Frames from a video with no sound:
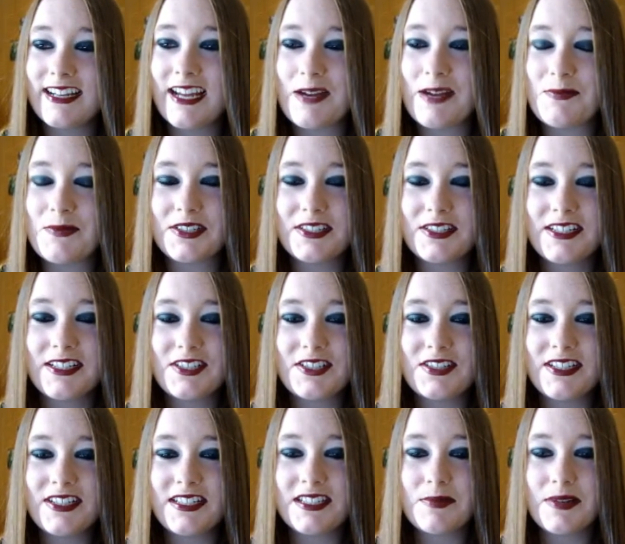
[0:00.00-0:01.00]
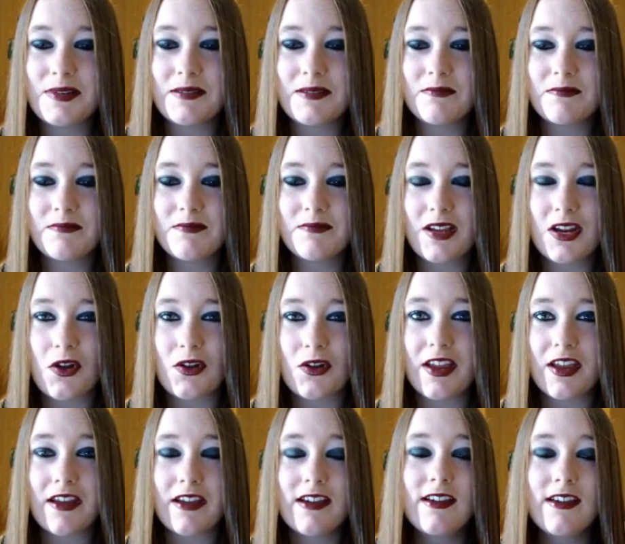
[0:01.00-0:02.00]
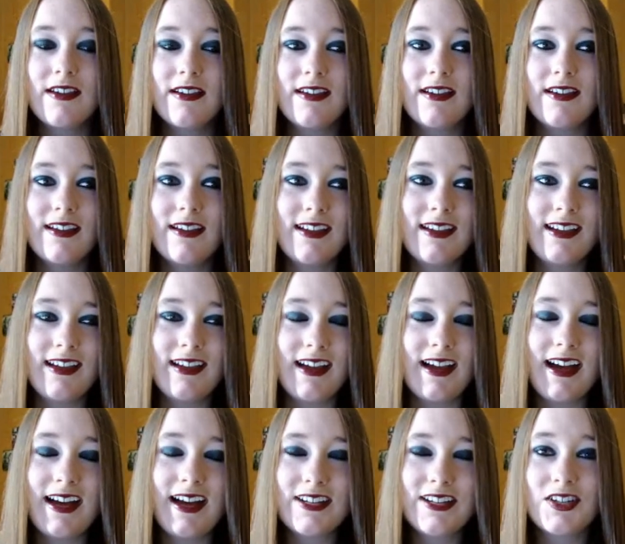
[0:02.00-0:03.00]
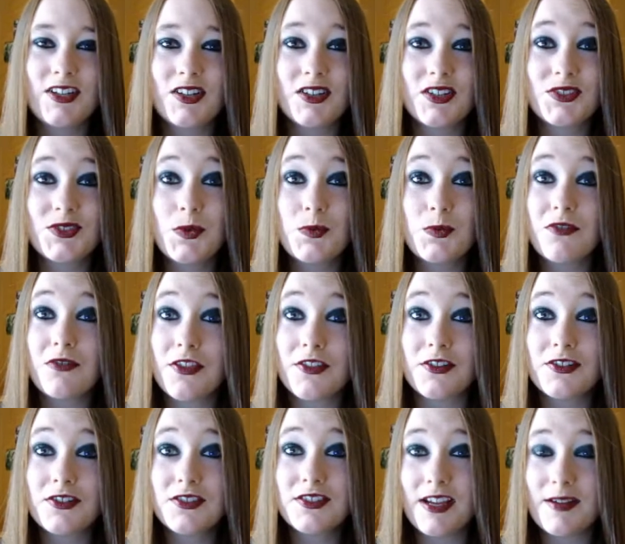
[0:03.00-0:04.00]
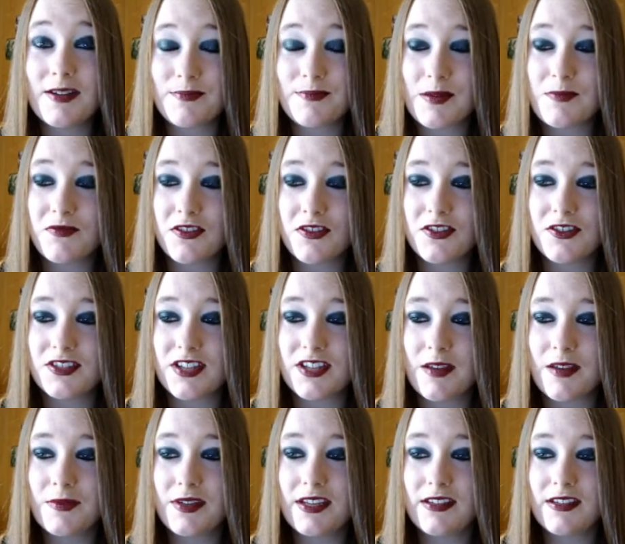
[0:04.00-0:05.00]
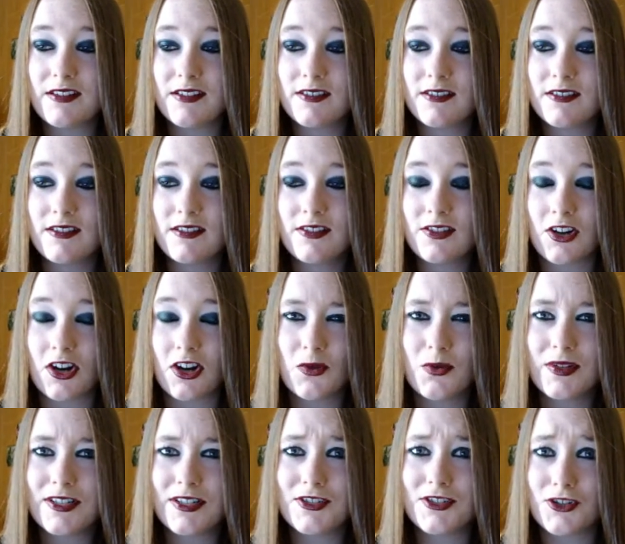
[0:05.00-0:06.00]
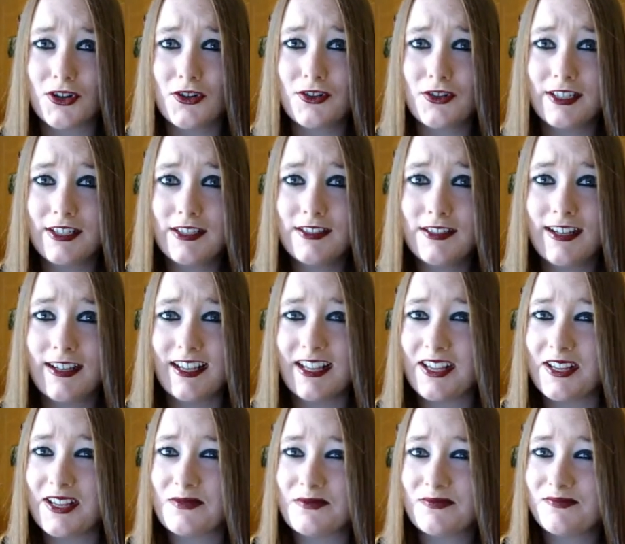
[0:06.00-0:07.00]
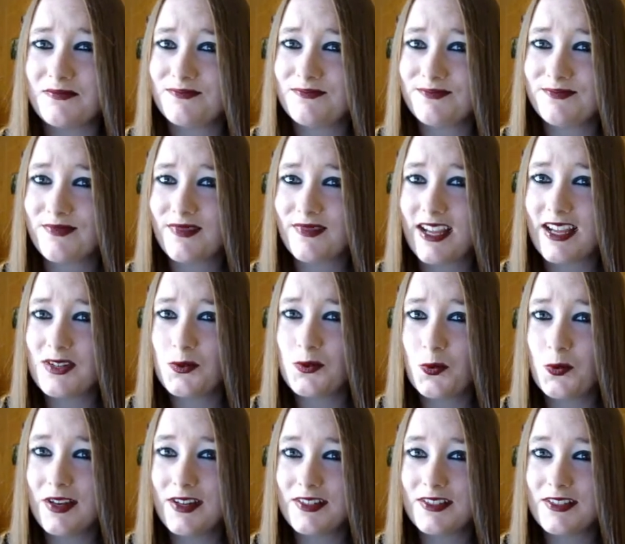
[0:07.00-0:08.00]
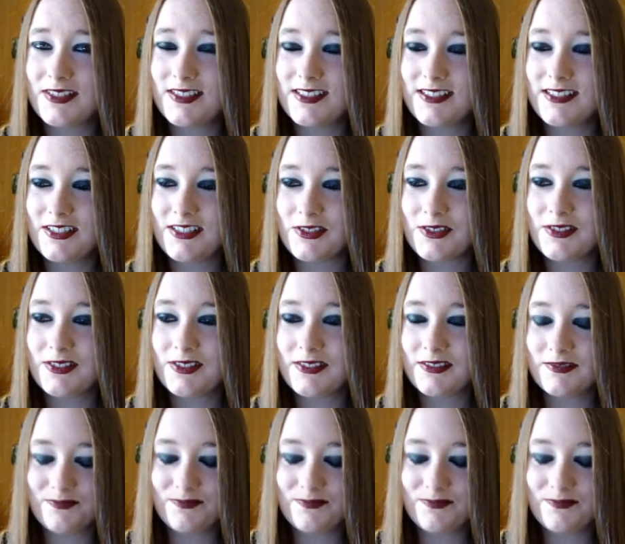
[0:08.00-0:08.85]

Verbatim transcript: Um, her sister is a bit annoying. And her two brothers, and by brothers I mean Darwin and Donnie, um, kind of weird, you know.